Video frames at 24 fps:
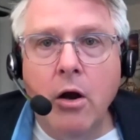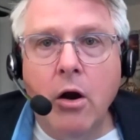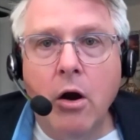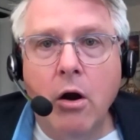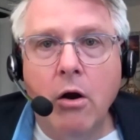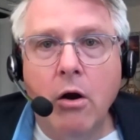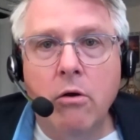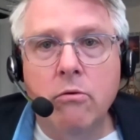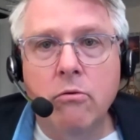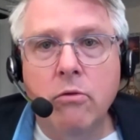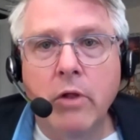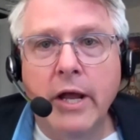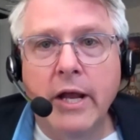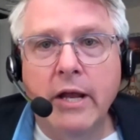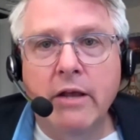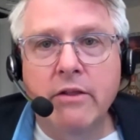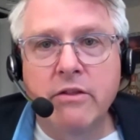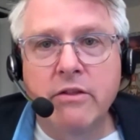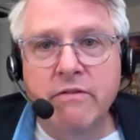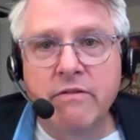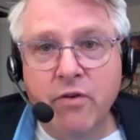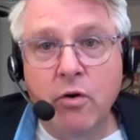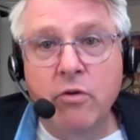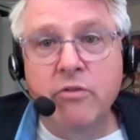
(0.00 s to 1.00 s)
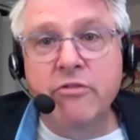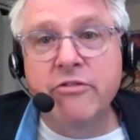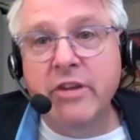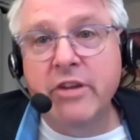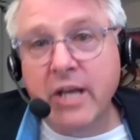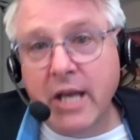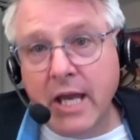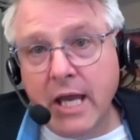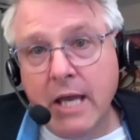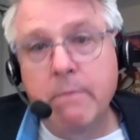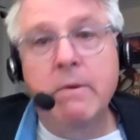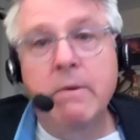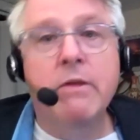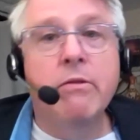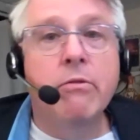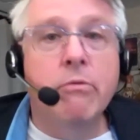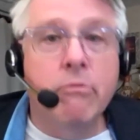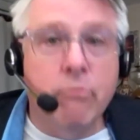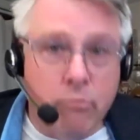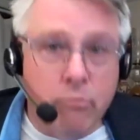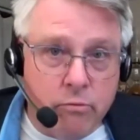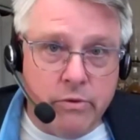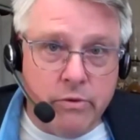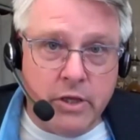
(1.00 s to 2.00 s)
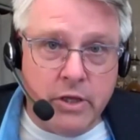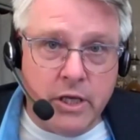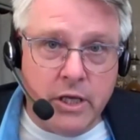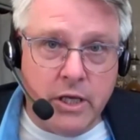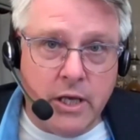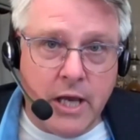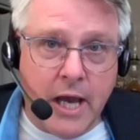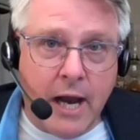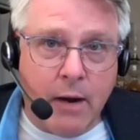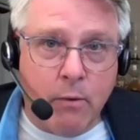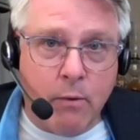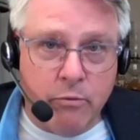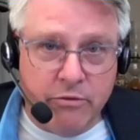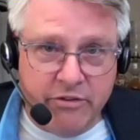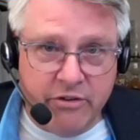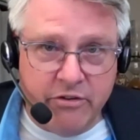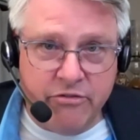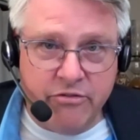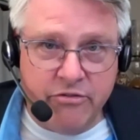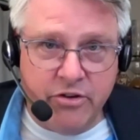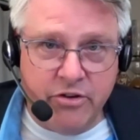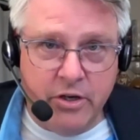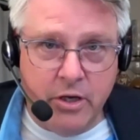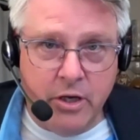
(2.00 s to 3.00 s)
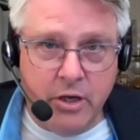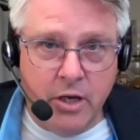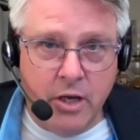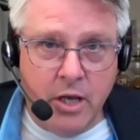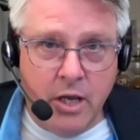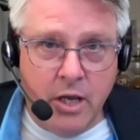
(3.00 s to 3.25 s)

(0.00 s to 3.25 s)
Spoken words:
are like the folks that came in through the acquisition